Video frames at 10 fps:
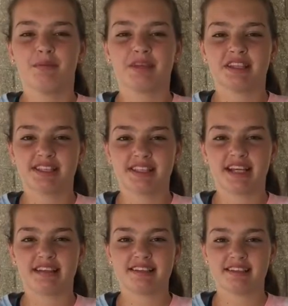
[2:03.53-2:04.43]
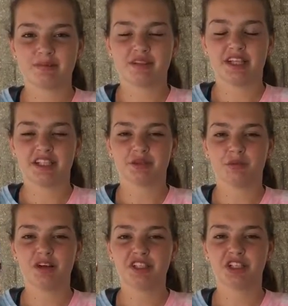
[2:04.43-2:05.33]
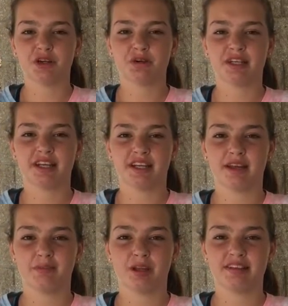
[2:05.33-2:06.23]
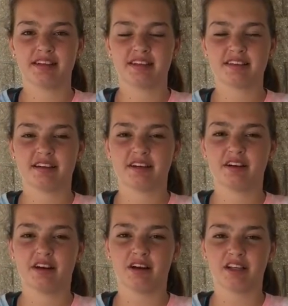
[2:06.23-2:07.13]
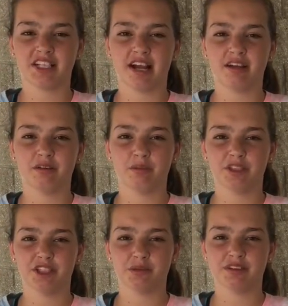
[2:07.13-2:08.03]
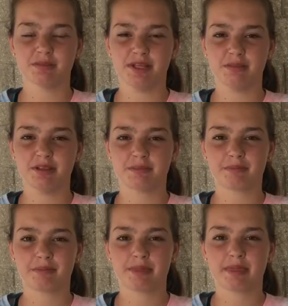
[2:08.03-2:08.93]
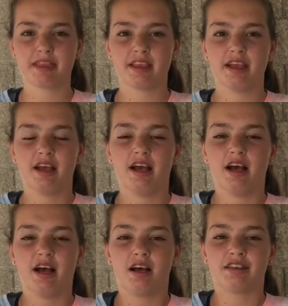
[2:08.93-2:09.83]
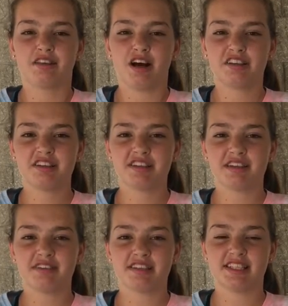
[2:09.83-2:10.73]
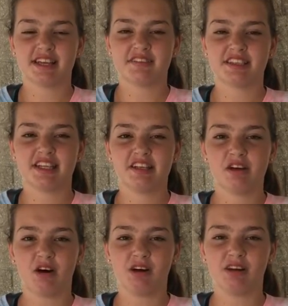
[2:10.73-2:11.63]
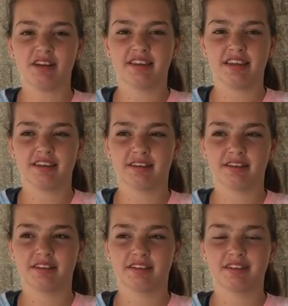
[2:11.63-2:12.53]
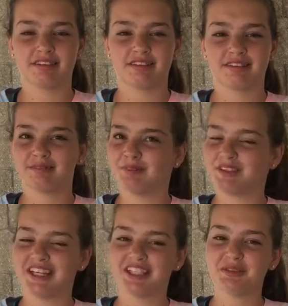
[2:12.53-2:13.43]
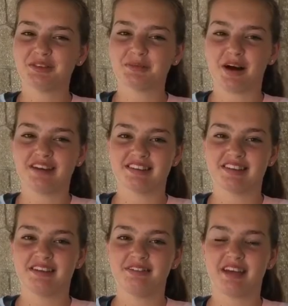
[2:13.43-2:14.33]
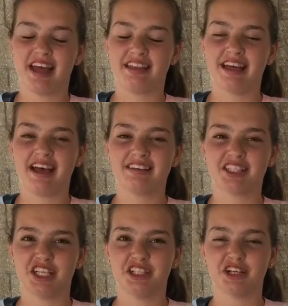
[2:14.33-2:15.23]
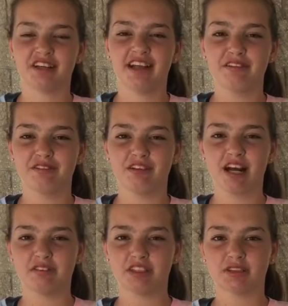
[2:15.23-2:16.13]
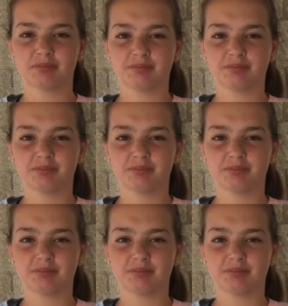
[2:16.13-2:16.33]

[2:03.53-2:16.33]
but the celiac disease mutation was shown in a blood test done on our child when she was a baby. The doctors gave us the devastating call that the mutation was positive, and that has changed our life forever.